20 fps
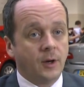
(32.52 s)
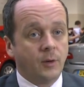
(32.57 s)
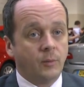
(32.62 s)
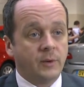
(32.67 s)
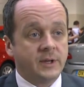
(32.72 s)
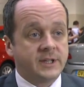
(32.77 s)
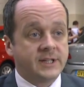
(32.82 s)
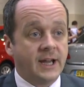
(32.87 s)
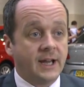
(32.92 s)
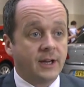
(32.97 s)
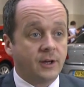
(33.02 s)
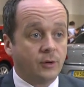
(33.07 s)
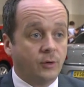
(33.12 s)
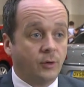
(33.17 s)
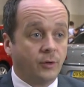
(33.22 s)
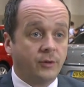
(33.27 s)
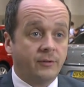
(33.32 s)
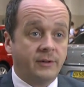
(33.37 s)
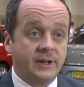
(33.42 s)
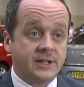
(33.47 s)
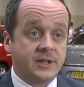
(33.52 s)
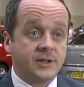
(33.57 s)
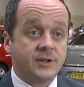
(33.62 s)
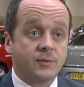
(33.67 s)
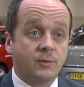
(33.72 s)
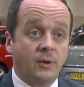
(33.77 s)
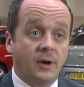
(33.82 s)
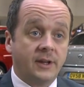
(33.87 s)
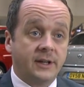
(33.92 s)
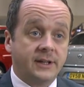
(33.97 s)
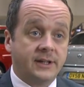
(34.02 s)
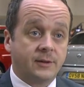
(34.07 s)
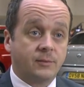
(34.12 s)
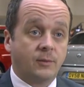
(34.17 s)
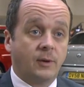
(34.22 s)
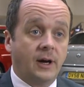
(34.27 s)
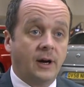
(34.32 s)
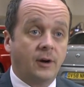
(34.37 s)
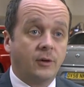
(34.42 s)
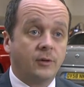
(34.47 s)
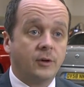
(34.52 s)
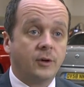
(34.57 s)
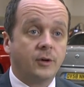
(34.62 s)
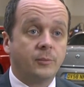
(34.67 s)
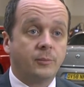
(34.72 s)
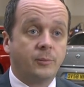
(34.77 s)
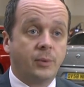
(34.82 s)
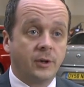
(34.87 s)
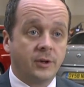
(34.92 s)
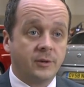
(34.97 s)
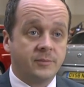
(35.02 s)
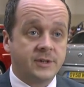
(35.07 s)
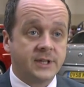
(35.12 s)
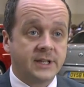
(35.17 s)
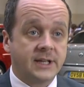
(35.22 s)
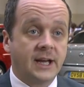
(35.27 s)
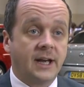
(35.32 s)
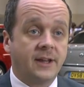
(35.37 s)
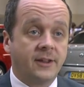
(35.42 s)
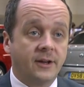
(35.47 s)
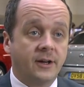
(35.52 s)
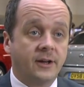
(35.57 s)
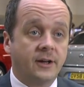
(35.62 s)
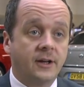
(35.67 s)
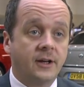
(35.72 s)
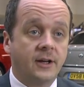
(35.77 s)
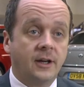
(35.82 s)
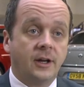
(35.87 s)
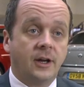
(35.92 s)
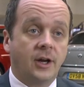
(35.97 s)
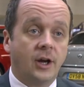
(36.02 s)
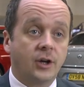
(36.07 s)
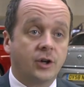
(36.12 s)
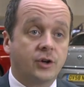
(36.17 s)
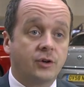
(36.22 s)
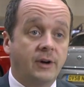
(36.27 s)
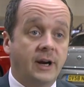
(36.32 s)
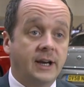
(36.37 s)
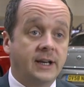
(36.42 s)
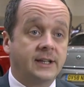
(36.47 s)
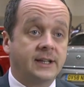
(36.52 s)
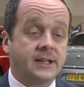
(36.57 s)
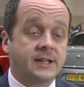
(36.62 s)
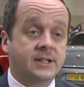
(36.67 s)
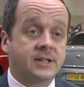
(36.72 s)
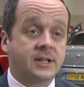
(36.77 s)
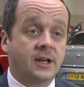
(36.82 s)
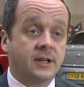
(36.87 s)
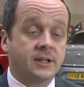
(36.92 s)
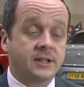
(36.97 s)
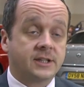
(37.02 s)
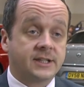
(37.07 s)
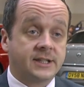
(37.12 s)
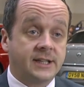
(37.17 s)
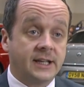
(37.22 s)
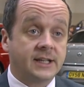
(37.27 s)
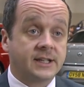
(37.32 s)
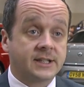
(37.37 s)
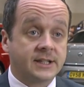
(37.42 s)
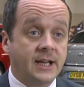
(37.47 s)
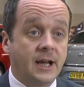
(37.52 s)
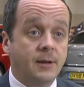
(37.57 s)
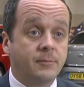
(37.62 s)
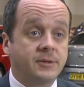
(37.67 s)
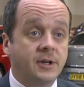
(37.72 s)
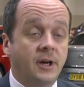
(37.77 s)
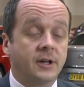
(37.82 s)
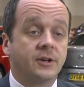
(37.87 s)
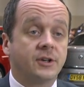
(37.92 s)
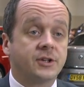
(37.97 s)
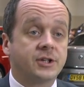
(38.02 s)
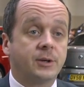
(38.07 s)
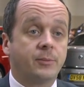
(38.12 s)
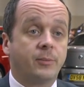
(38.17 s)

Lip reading: We take all the reasons why they did well, put them together and create this 6-step diagnostic